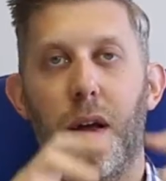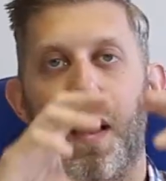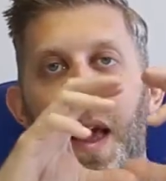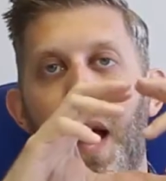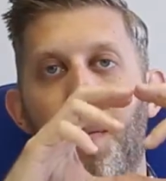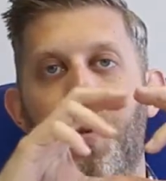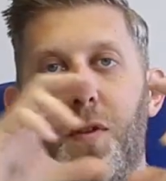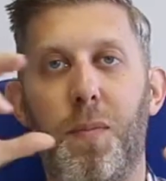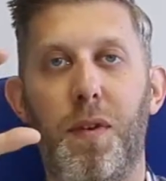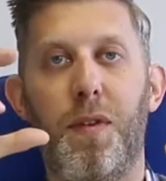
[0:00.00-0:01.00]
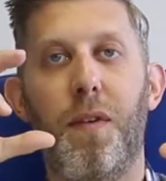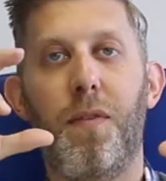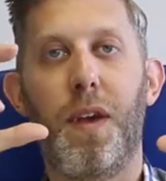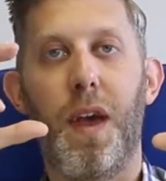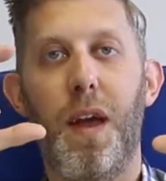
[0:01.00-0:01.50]
an
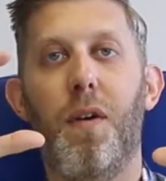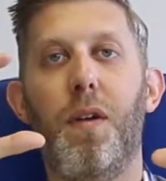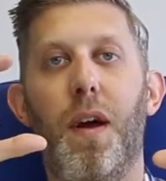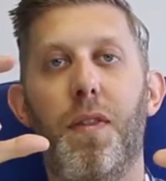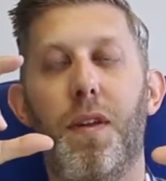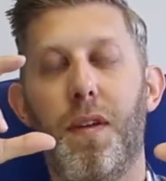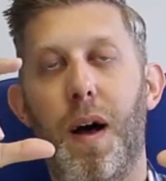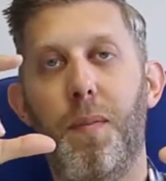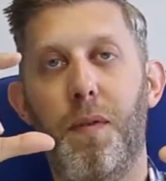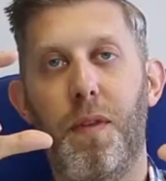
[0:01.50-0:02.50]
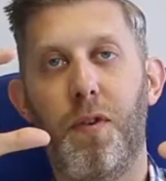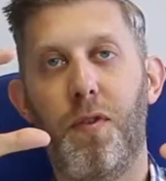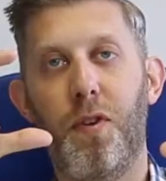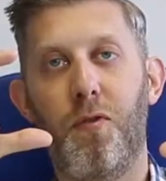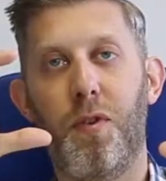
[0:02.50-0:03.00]
AMP-specific area at the top of their
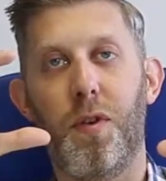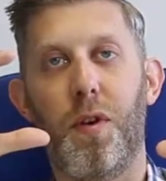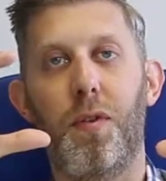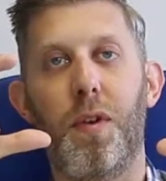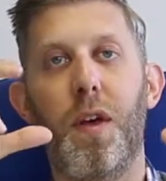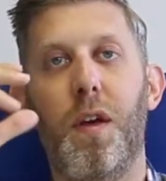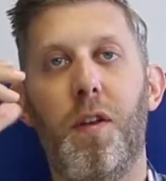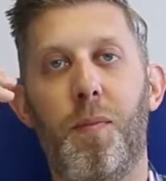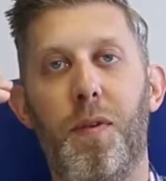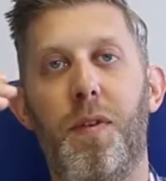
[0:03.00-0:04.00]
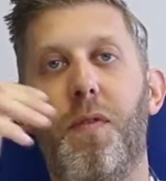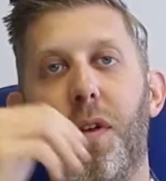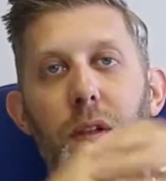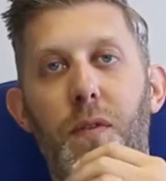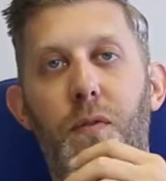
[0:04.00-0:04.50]
search results
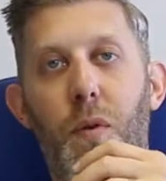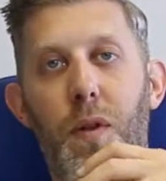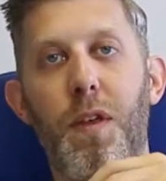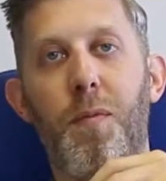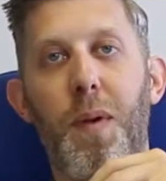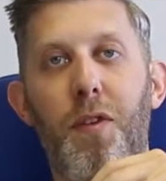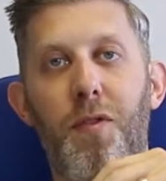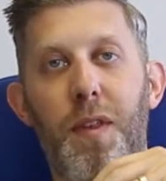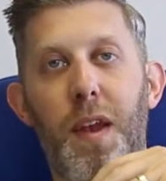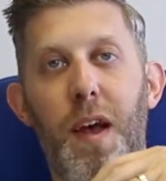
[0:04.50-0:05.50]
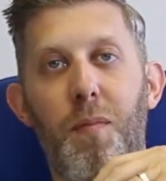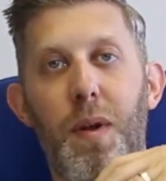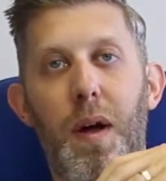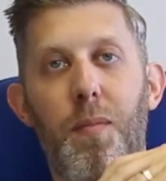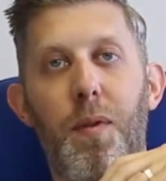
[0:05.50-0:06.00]
specifically for these pages that have
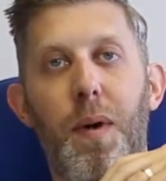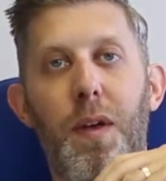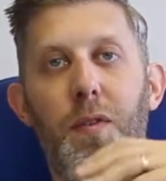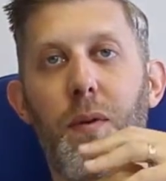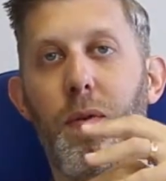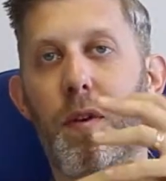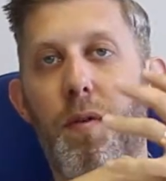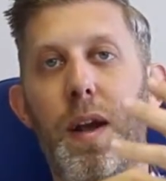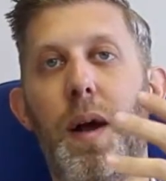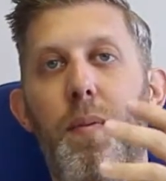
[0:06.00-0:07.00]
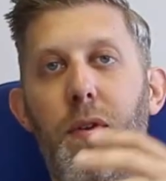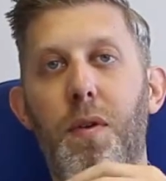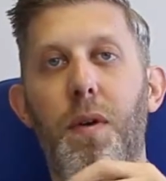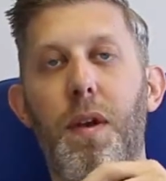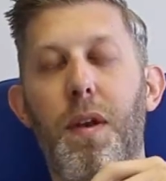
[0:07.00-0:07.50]
been optimized. So it's a great
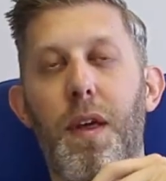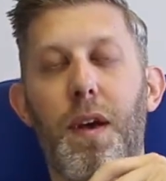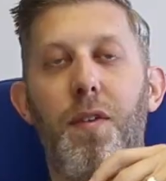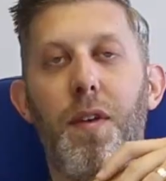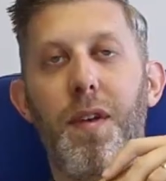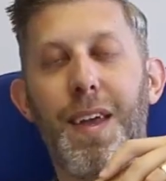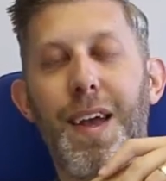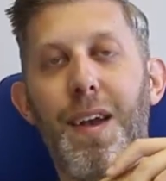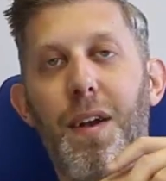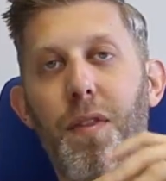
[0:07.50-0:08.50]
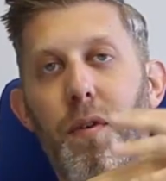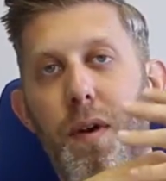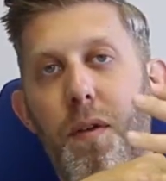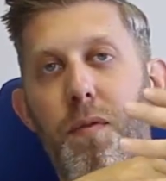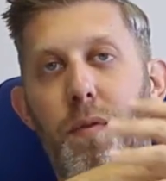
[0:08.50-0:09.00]
opportunity, like I said, to get in on the
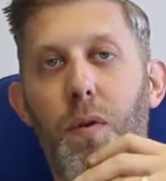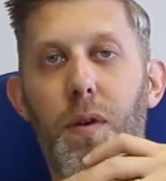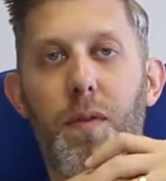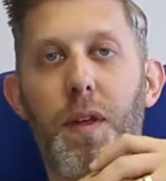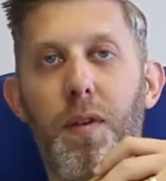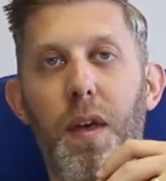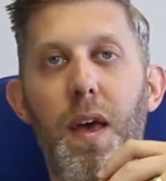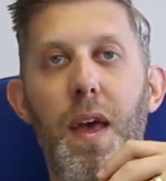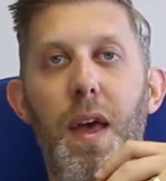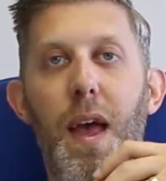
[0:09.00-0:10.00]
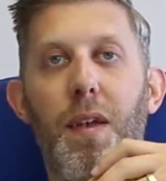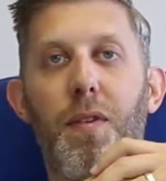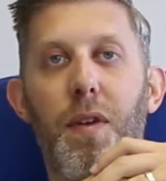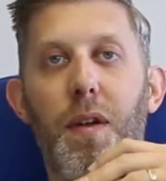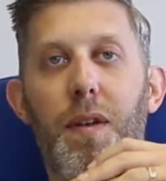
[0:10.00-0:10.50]
ground floor of this and
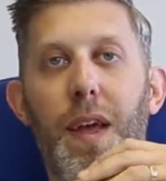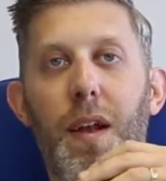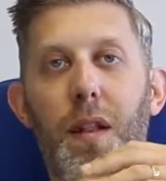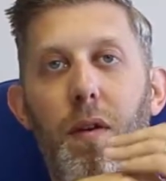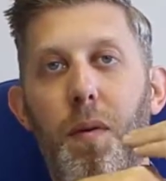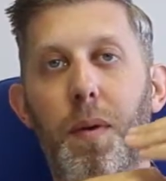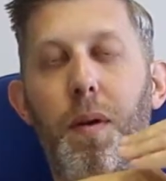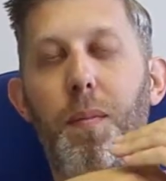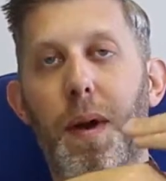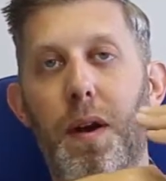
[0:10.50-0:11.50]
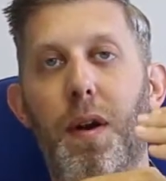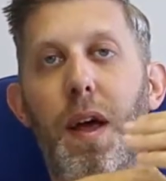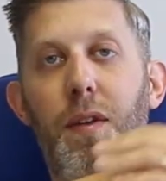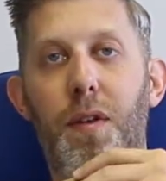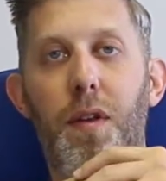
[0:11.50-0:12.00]
to get a little bit better
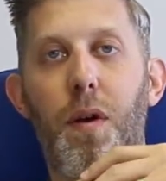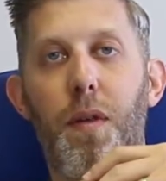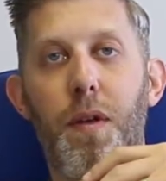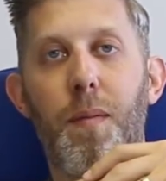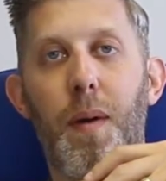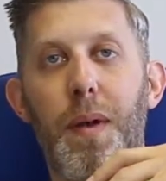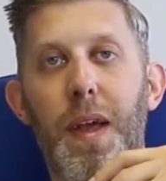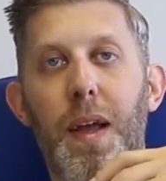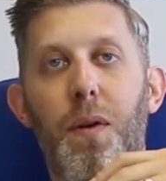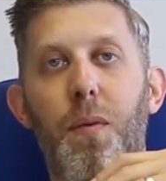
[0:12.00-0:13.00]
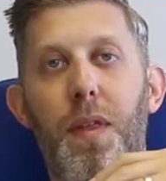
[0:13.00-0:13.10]
SEO than you might be getting